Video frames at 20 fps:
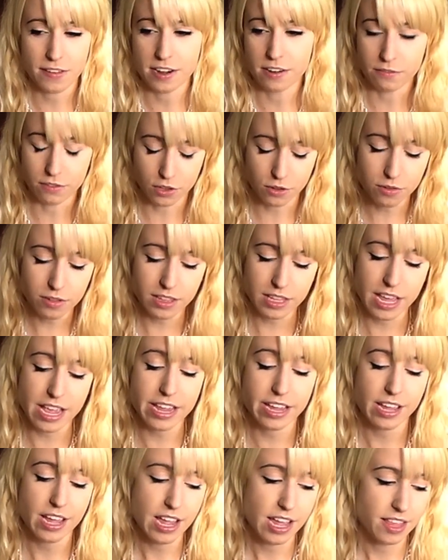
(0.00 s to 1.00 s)
and if you
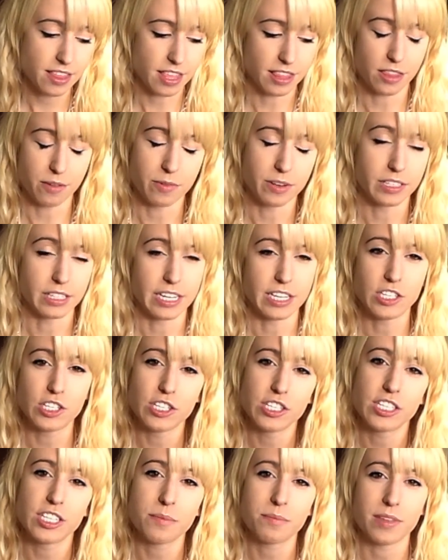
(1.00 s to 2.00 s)
think that the
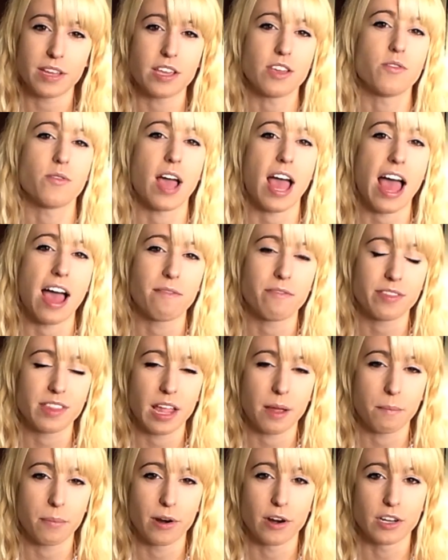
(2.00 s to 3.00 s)
relationship that you have with
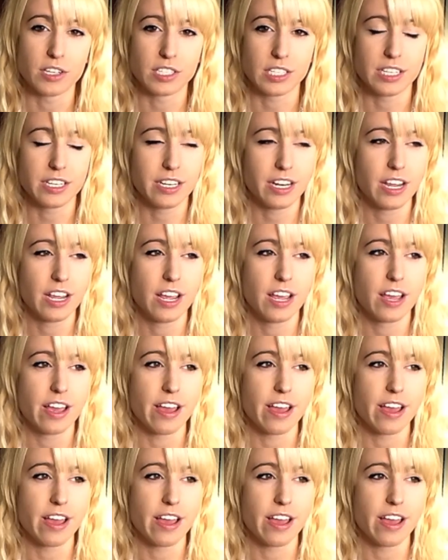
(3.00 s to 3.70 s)
that person,